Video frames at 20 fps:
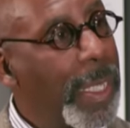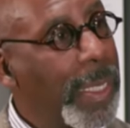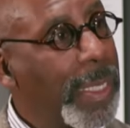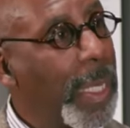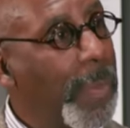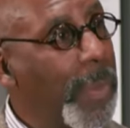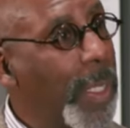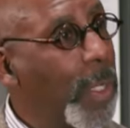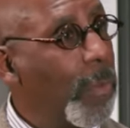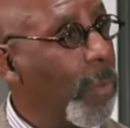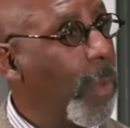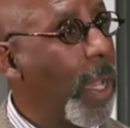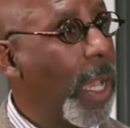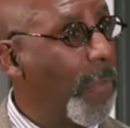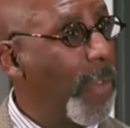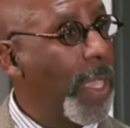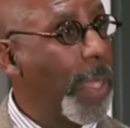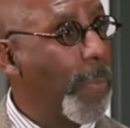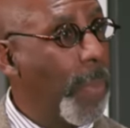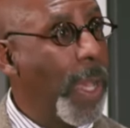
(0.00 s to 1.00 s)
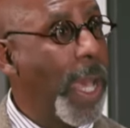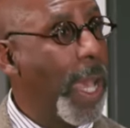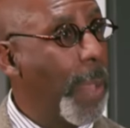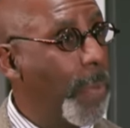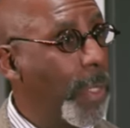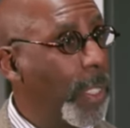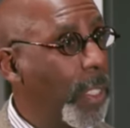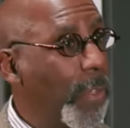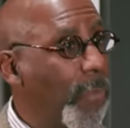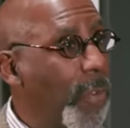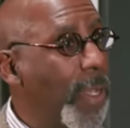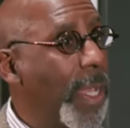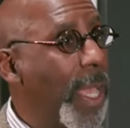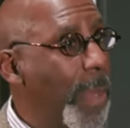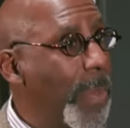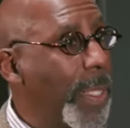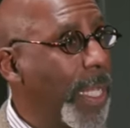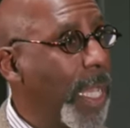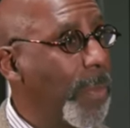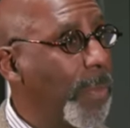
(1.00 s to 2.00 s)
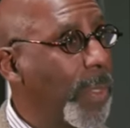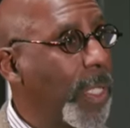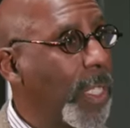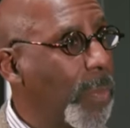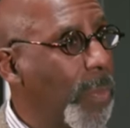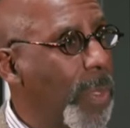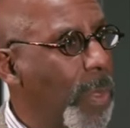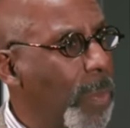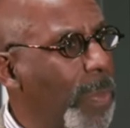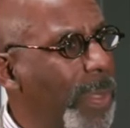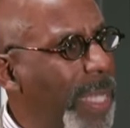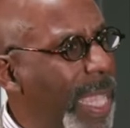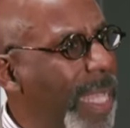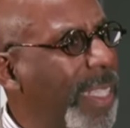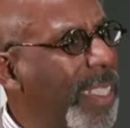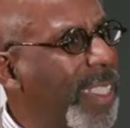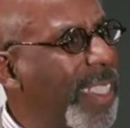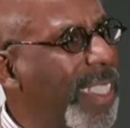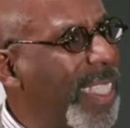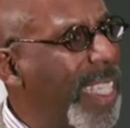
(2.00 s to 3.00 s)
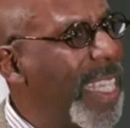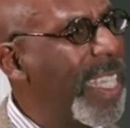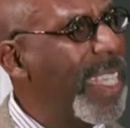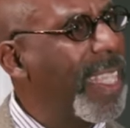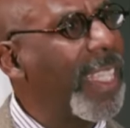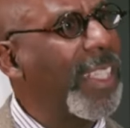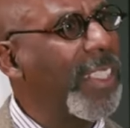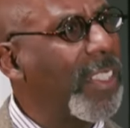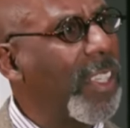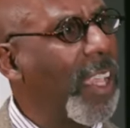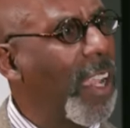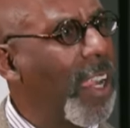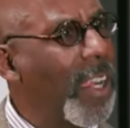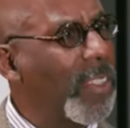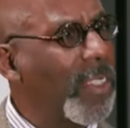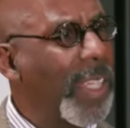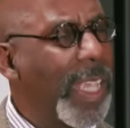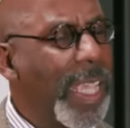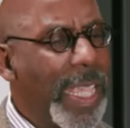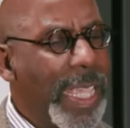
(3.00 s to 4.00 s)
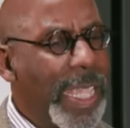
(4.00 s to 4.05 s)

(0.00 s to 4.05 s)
something of a popular phenomenon because people began to see these cars